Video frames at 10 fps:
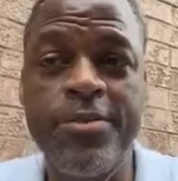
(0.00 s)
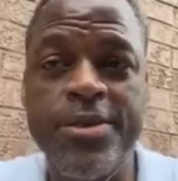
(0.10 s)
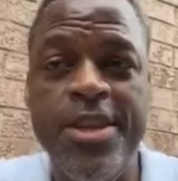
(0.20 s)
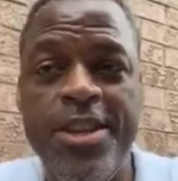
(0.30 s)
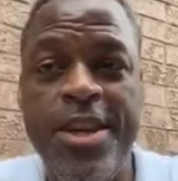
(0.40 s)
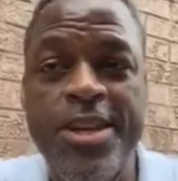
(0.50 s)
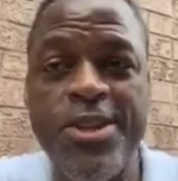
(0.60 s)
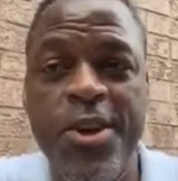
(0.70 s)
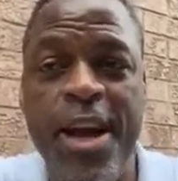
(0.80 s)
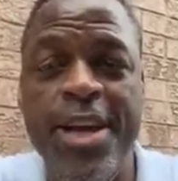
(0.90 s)
we'll see you on the next
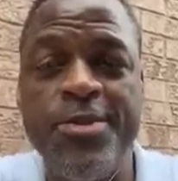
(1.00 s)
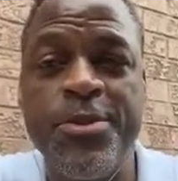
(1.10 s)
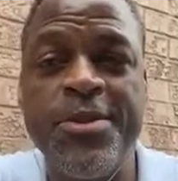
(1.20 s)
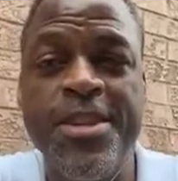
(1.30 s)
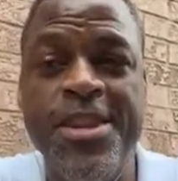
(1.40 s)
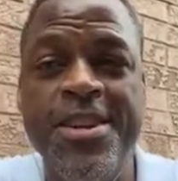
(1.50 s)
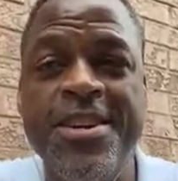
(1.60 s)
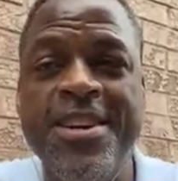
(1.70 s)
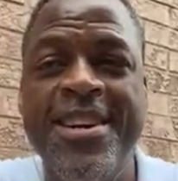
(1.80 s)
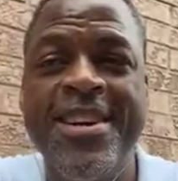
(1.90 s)
show guys we'll see you
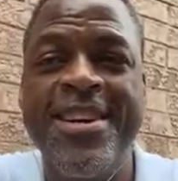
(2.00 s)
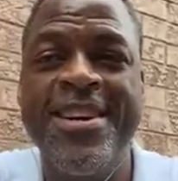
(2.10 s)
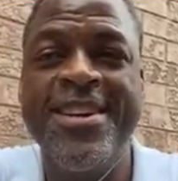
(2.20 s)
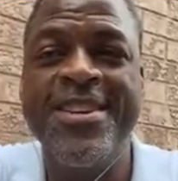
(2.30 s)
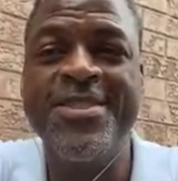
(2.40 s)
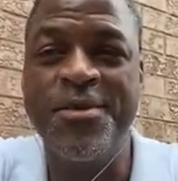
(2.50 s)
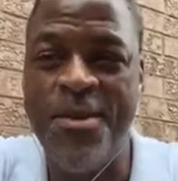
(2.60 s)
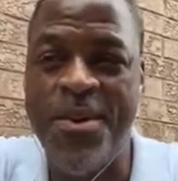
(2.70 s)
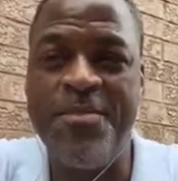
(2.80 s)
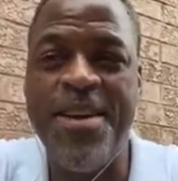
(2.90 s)

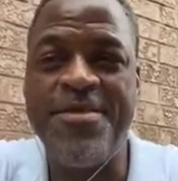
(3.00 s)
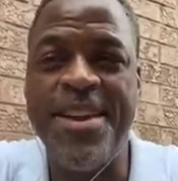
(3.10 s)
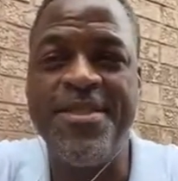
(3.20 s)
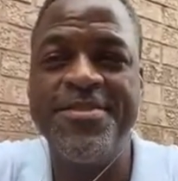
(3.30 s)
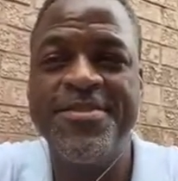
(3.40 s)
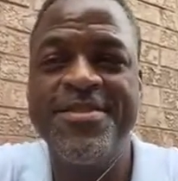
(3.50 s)
tomorrow bye for now